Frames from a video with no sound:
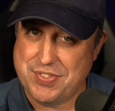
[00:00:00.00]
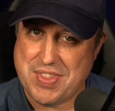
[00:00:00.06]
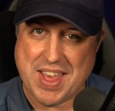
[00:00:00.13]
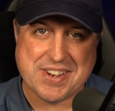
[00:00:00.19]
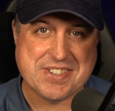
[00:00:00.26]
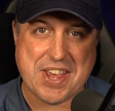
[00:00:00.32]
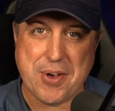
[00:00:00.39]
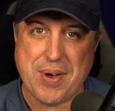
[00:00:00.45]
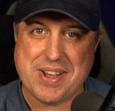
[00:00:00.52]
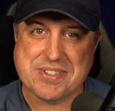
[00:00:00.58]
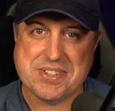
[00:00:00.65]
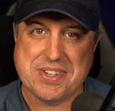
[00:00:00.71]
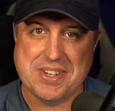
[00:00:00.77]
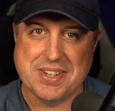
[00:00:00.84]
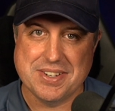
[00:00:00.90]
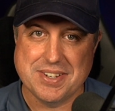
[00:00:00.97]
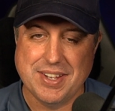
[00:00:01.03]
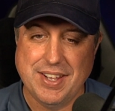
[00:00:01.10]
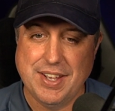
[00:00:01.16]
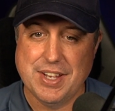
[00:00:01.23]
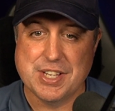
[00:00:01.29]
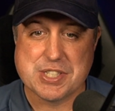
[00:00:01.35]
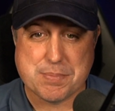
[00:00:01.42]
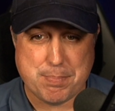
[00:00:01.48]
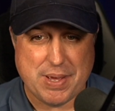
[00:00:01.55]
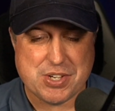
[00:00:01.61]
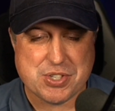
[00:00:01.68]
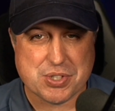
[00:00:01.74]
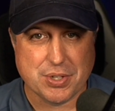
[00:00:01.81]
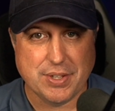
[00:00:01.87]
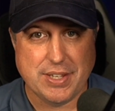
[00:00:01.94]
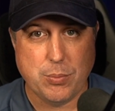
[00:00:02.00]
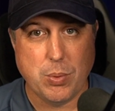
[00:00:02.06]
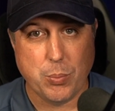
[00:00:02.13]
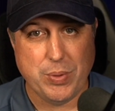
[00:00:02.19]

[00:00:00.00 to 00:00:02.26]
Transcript: That's how I see it especially when